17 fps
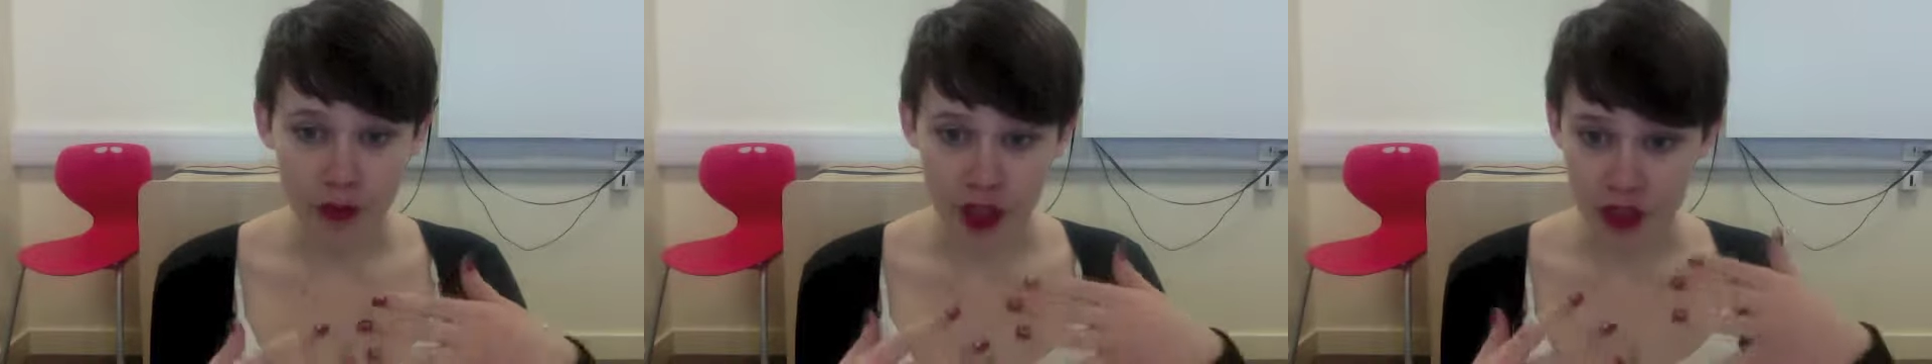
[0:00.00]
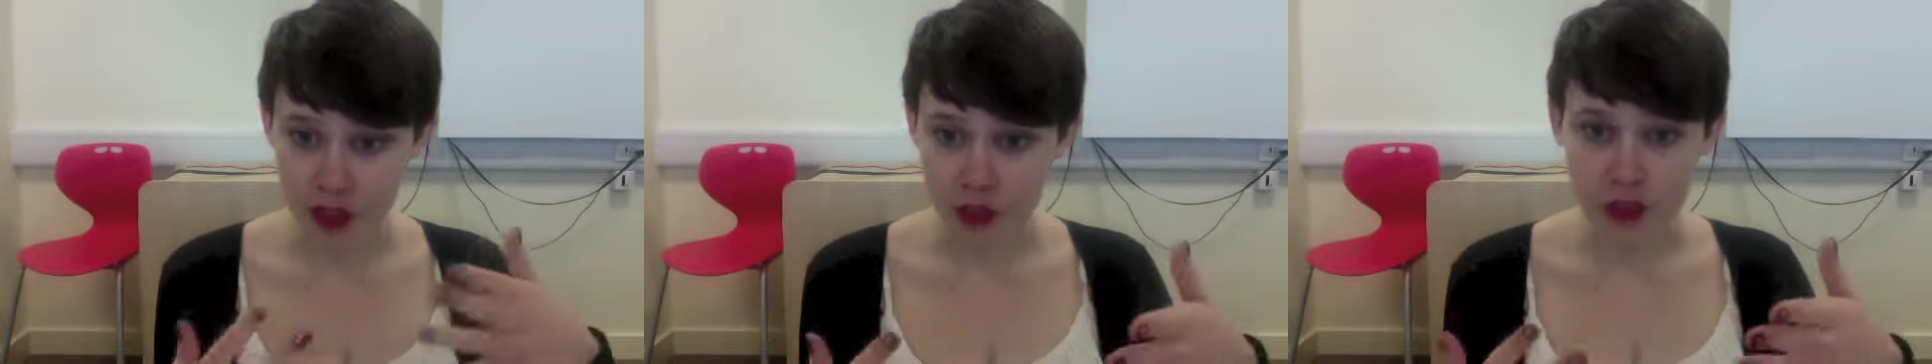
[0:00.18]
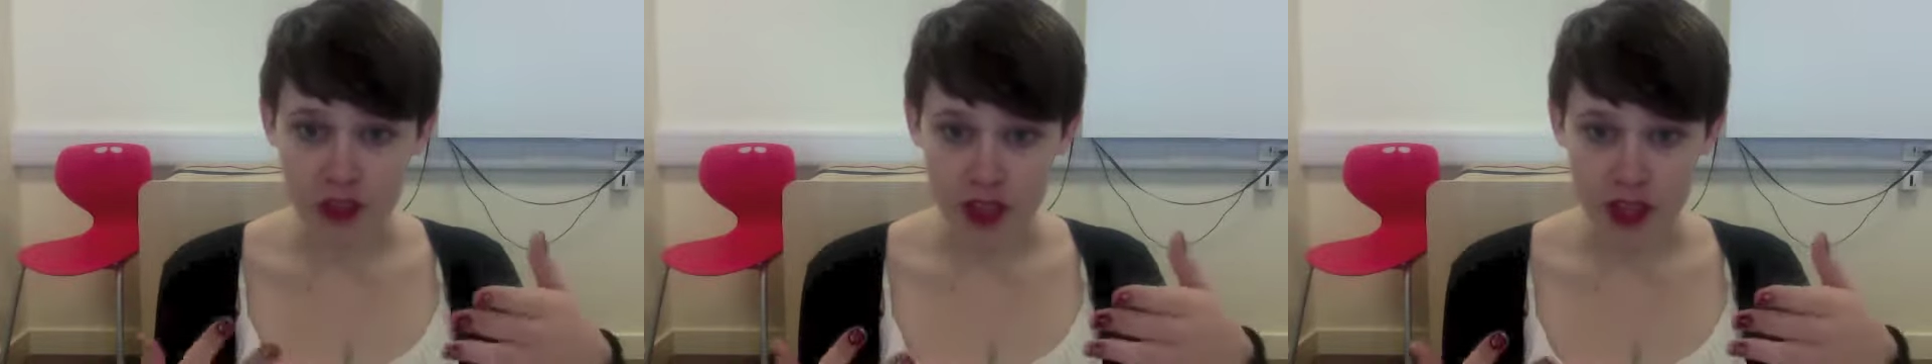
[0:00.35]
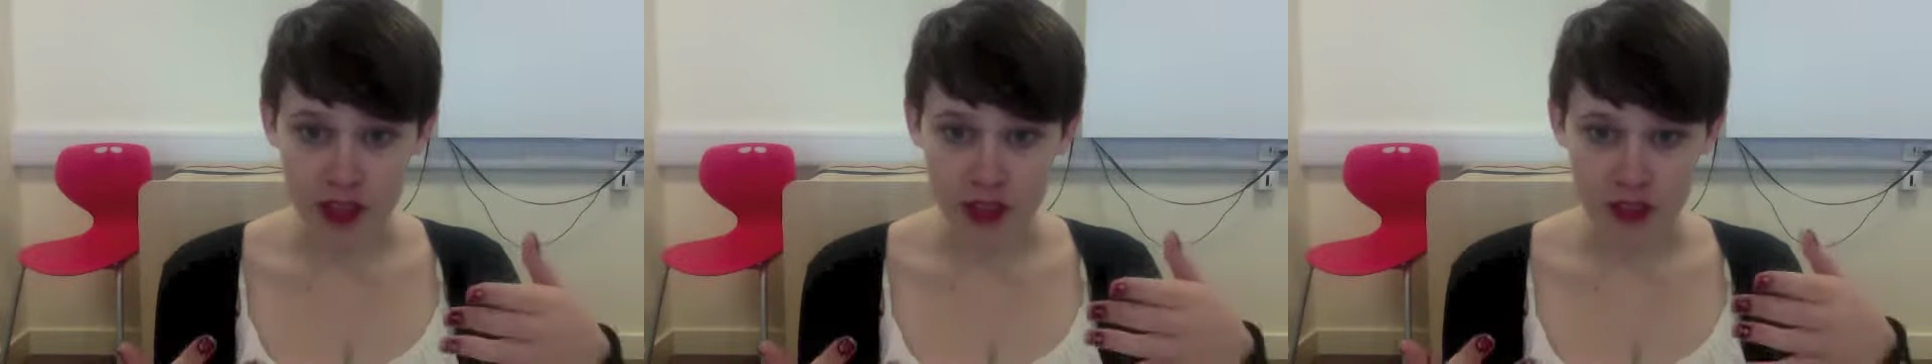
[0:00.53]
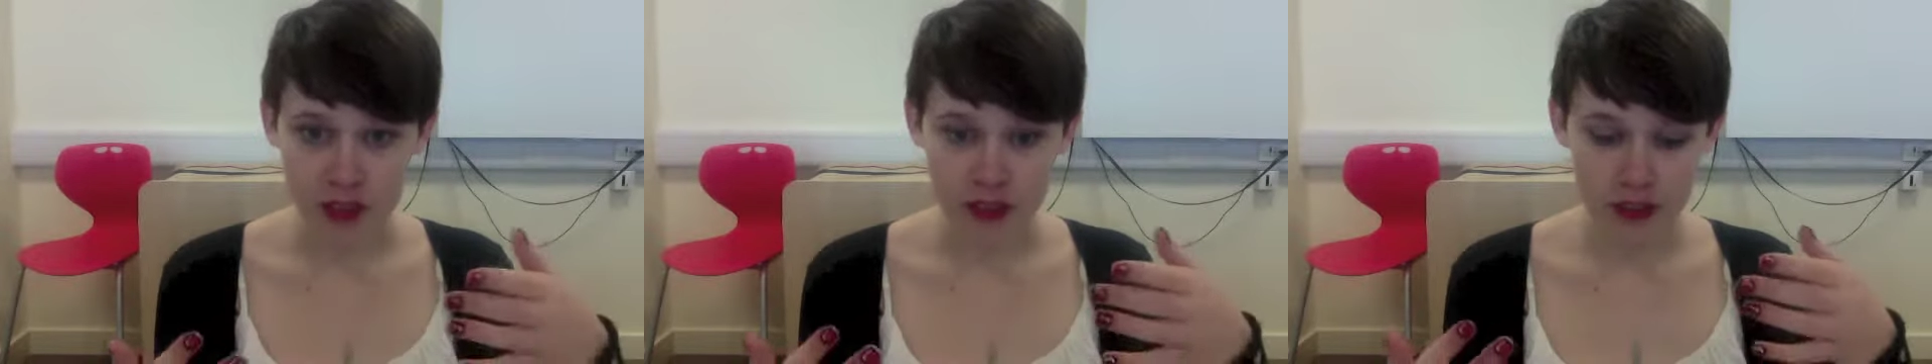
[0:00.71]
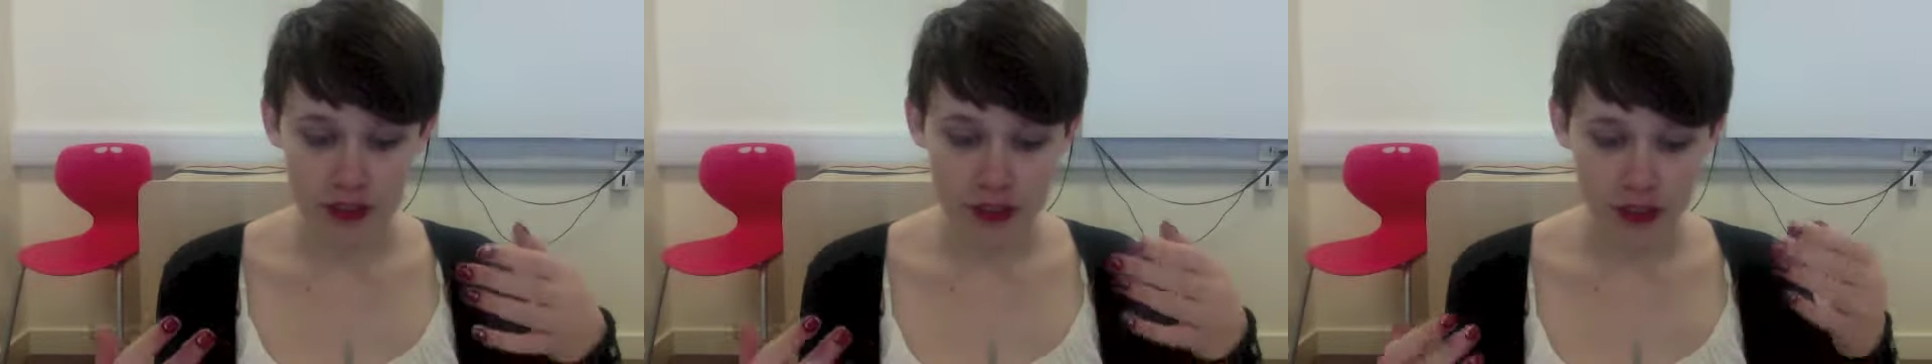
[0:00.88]
using
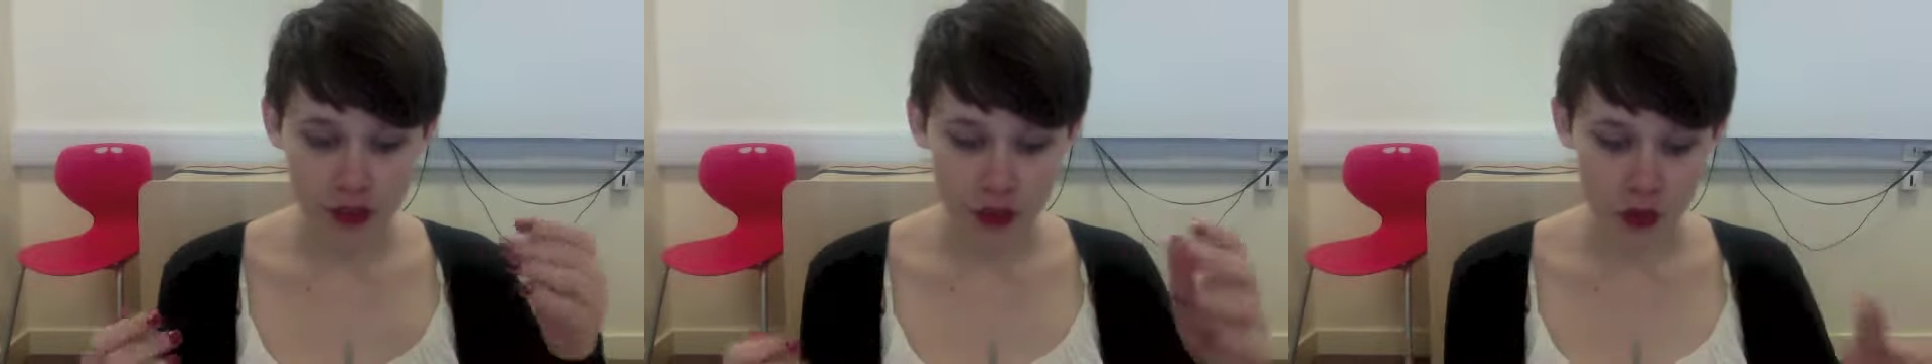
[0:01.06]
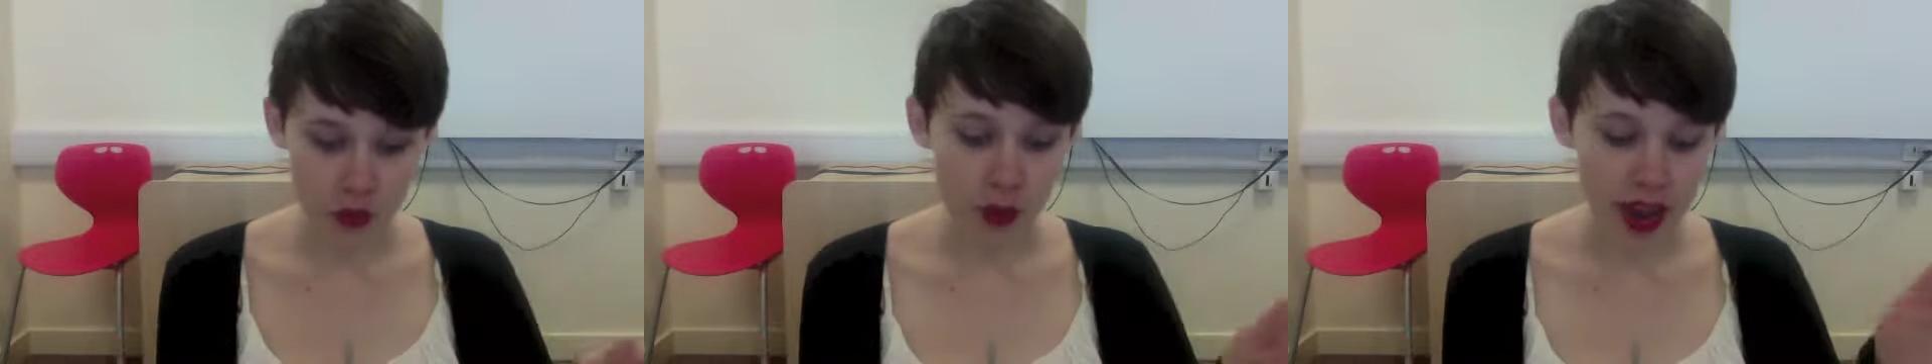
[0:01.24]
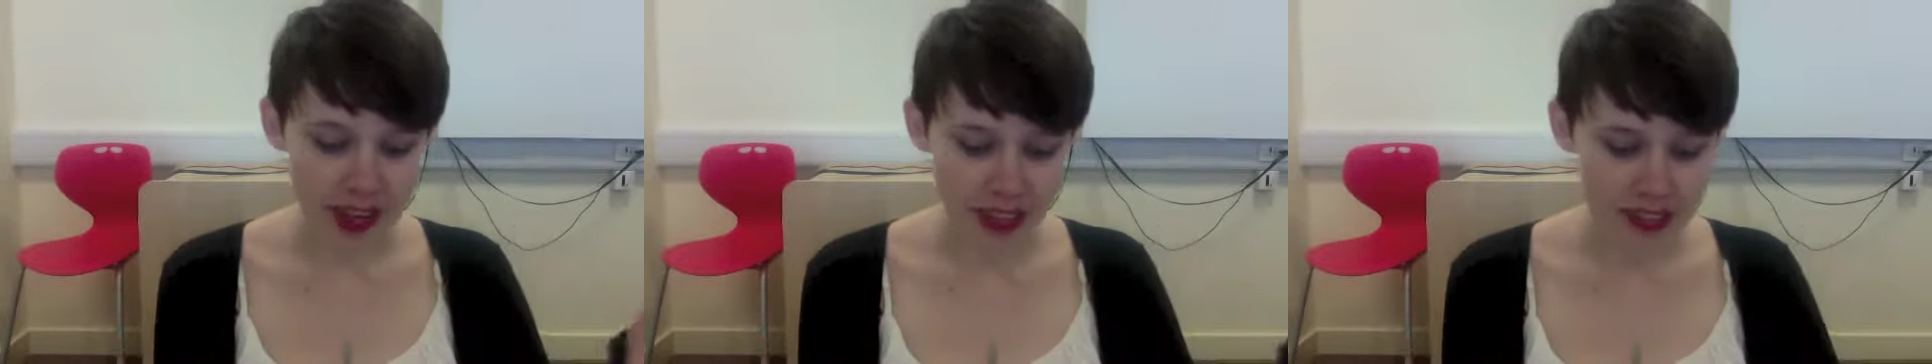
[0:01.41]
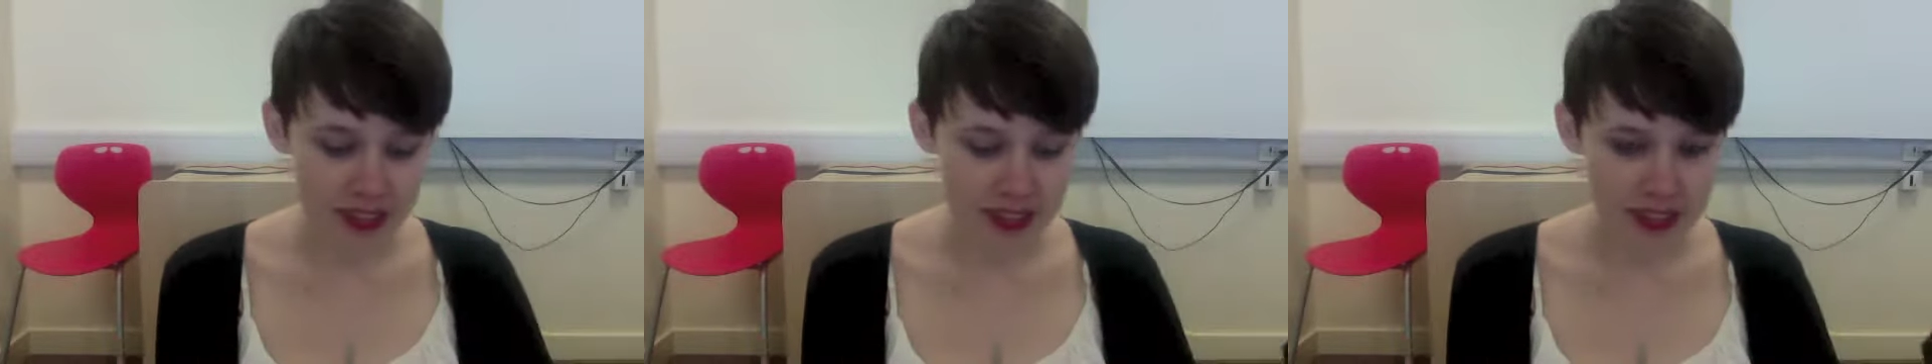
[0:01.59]
the red